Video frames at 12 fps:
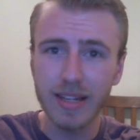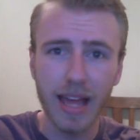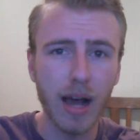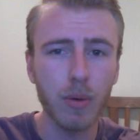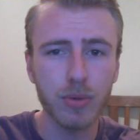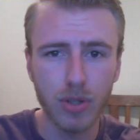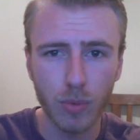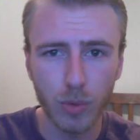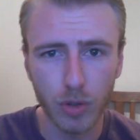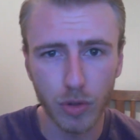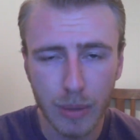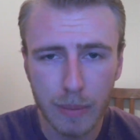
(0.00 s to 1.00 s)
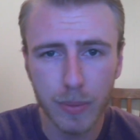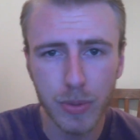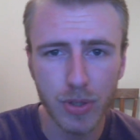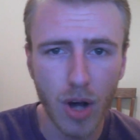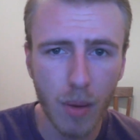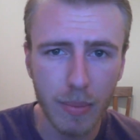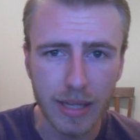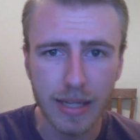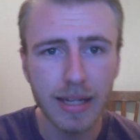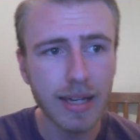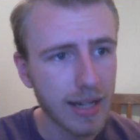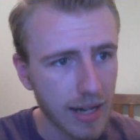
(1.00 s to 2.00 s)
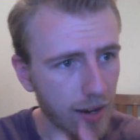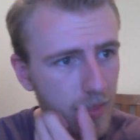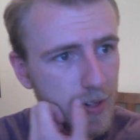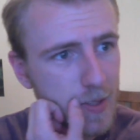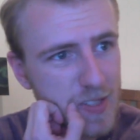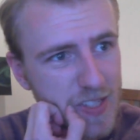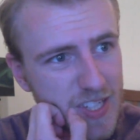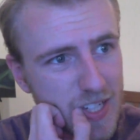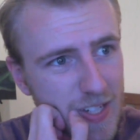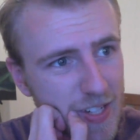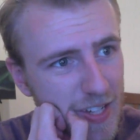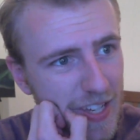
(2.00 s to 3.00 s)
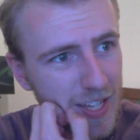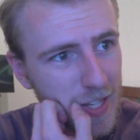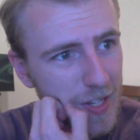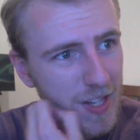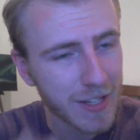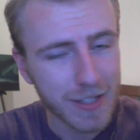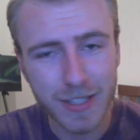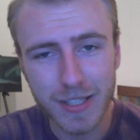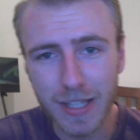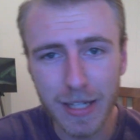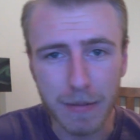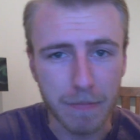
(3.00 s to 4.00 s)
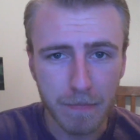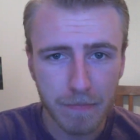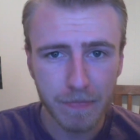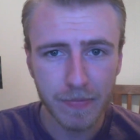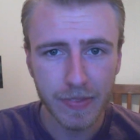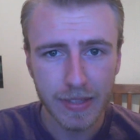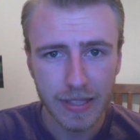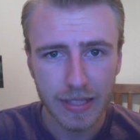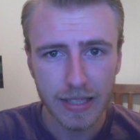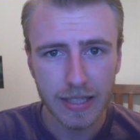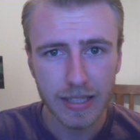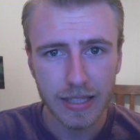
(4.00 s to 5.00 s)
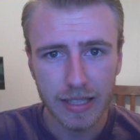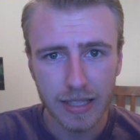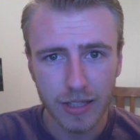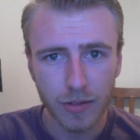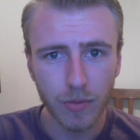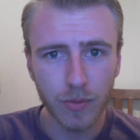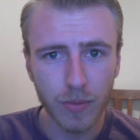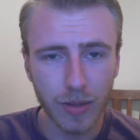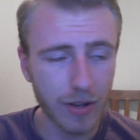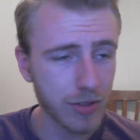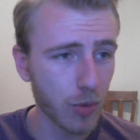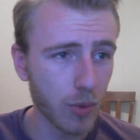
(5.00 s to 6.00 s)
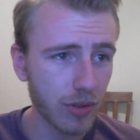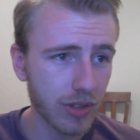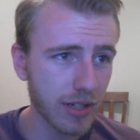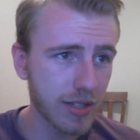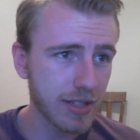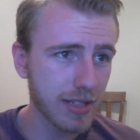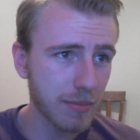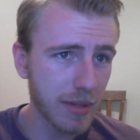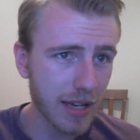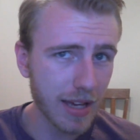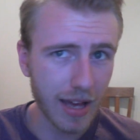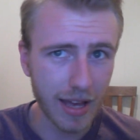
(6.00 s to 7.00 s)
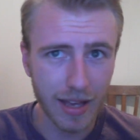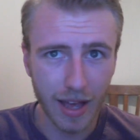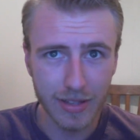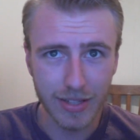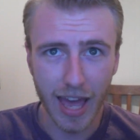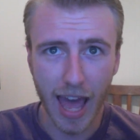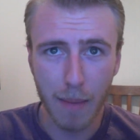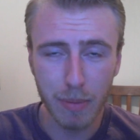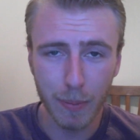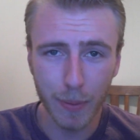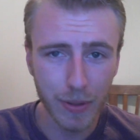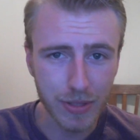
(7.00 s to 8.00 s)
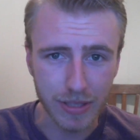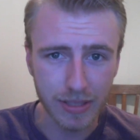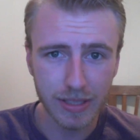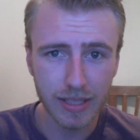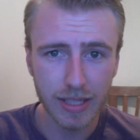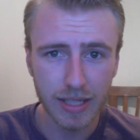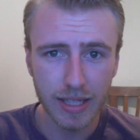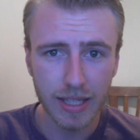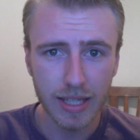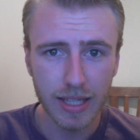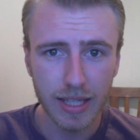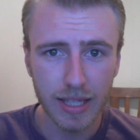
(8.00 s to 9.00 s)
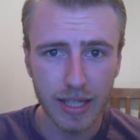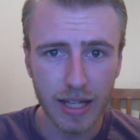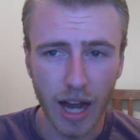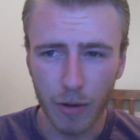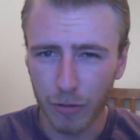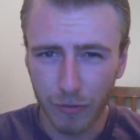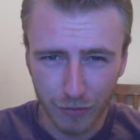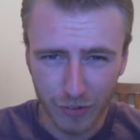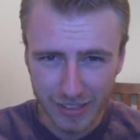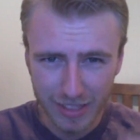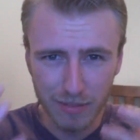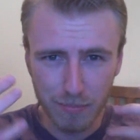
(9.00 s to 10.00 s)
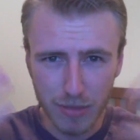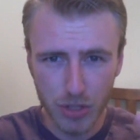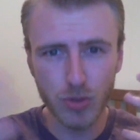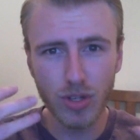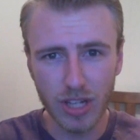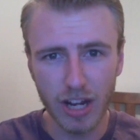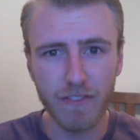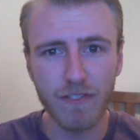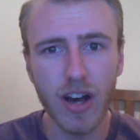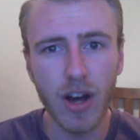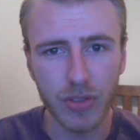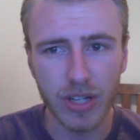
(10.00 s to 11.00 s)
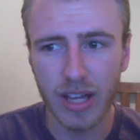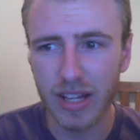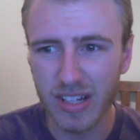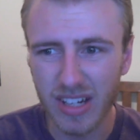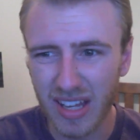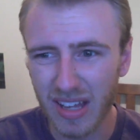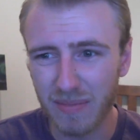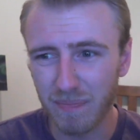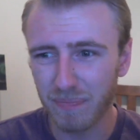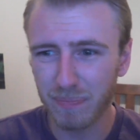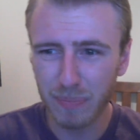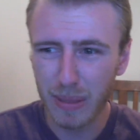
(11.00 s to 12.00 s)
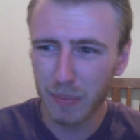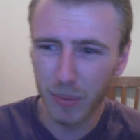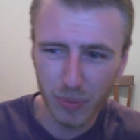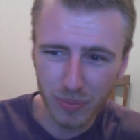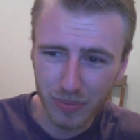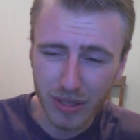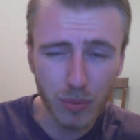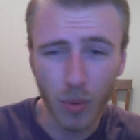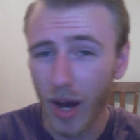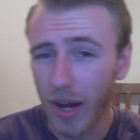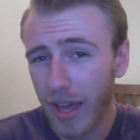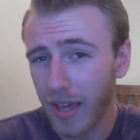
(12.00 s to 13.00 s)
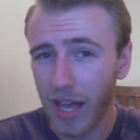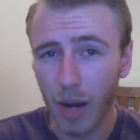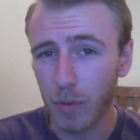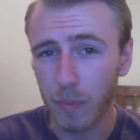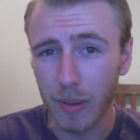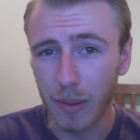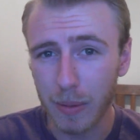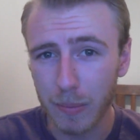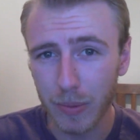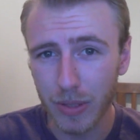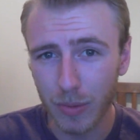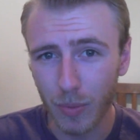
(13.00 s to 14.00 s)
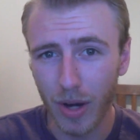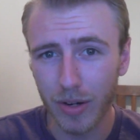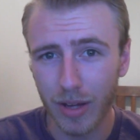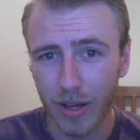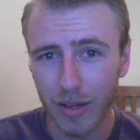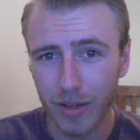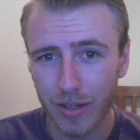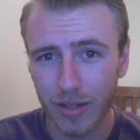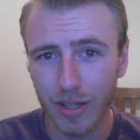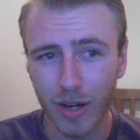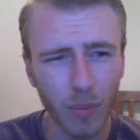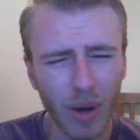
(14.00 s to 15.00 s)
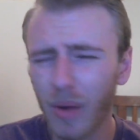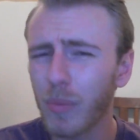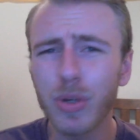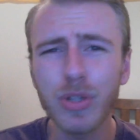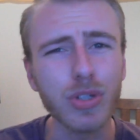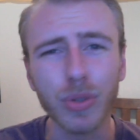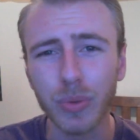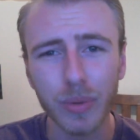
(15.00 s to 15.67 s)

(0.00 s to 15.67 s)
out to the world. People saw me, and they didn't see Skimm. When I was at work, they didn't see me as a happy person. I reflected the misery that I felt, and people didn't want to hang out with me. People didn't want to, why would you?